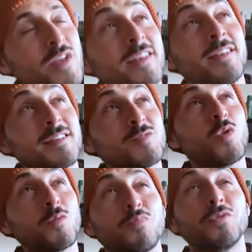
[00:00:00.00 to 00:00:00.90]
in this
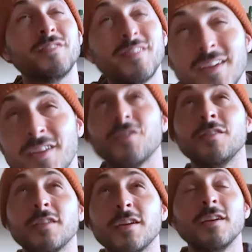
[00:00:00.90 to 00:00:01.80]
one
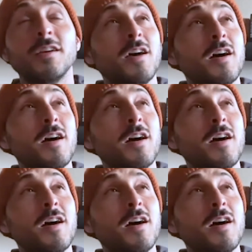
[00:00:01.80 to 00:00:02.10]
particularly,